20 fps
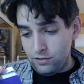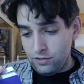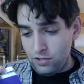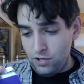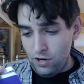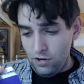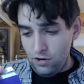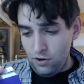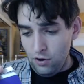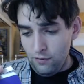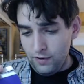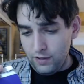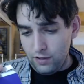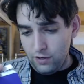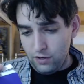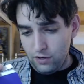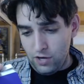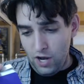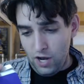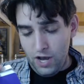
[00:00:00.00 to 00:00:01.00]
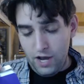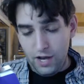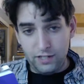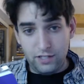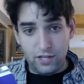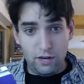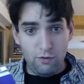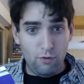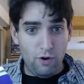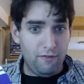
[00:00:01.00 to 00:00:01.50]
turn over their
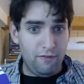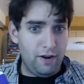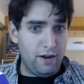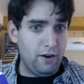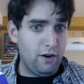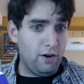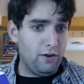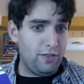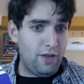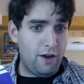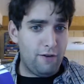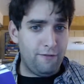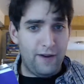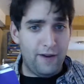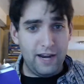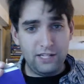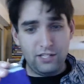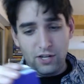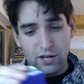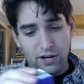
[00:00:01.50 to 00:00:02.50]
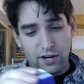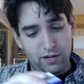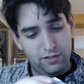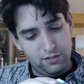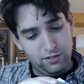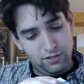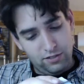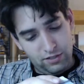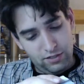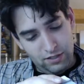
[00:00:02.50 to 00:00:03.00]
cards and reveal their
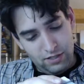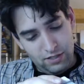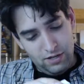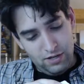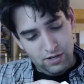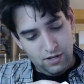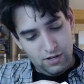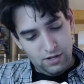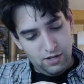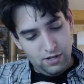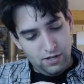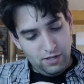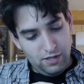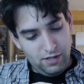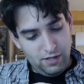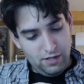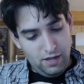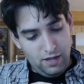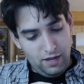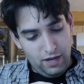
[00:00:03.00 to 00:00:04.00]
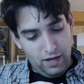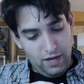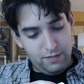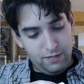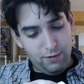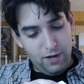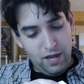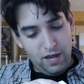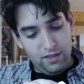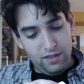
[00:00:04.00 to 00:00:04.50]
fighters.
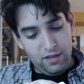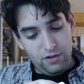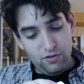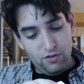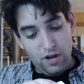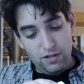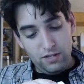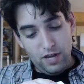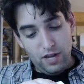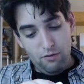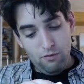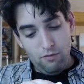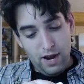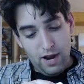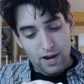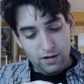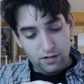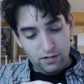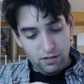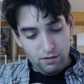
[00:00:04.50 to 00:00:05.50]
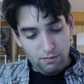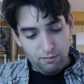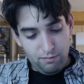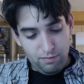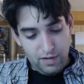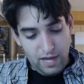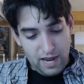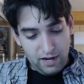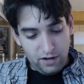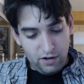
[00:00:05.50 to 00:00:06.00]
Each player then draws a random
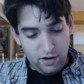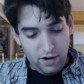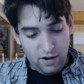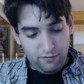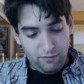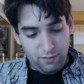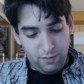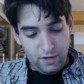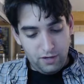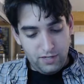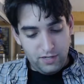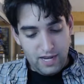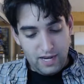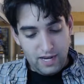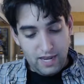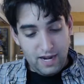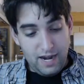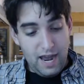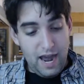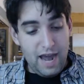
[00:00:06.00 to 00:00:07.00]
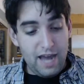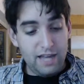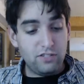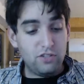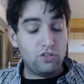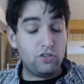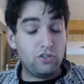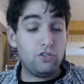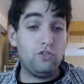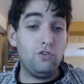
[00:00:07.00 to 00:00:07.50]
black card from their deck and adds
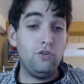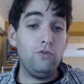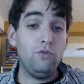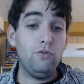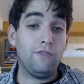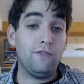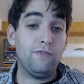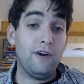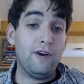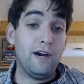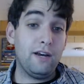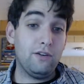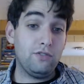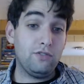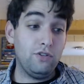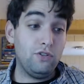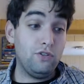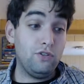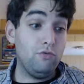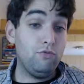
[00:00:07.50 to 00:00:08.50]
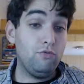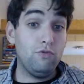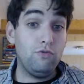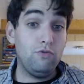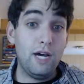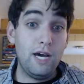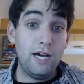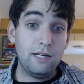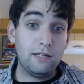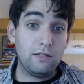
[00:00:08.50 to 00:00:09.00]
it to their fighter, so you do
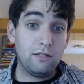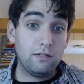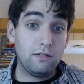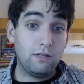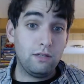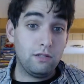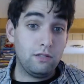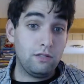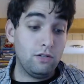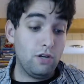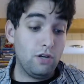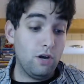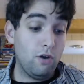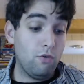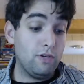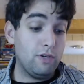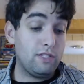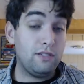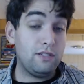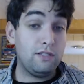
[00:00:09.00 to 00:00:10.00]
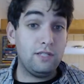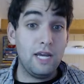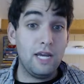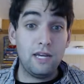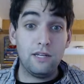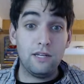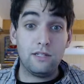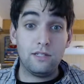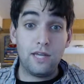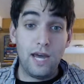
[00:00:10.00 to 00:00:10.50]
not get to know what
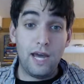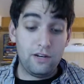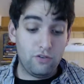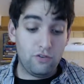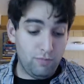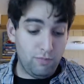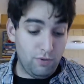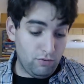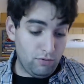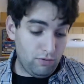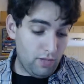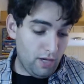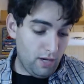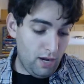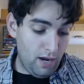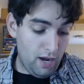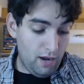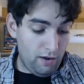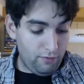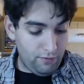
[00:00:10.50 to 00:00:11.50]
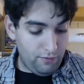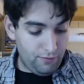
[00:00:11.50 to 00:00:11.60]
second attribute they have.